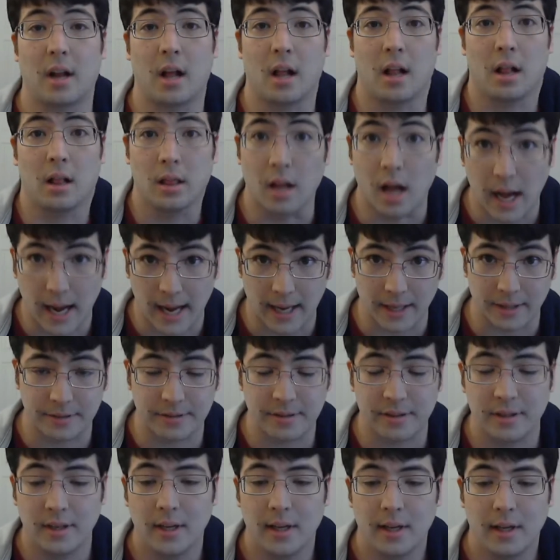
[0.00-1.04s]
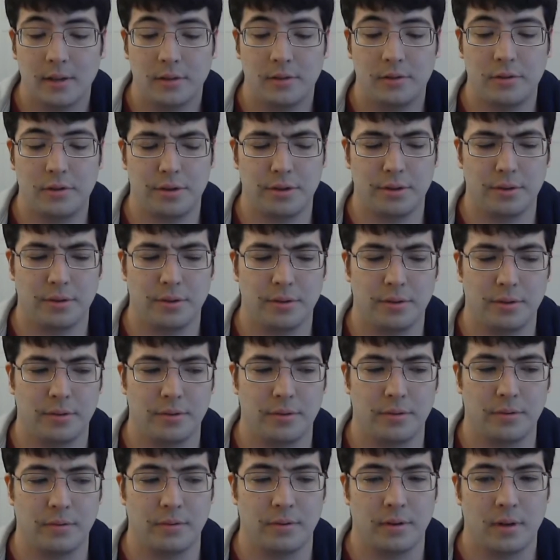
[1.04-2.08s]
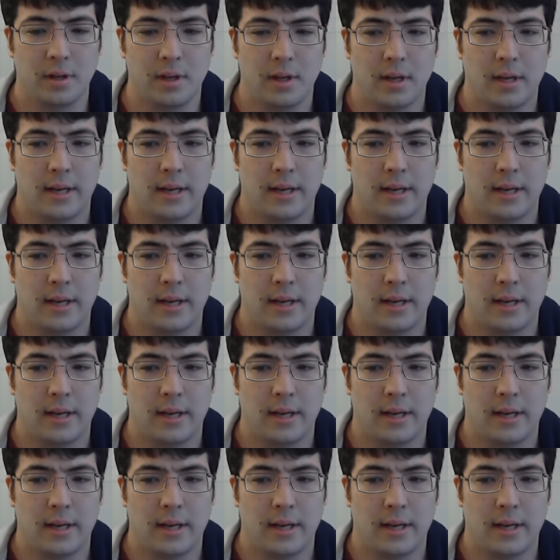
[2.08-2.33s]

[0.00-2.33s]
a lot to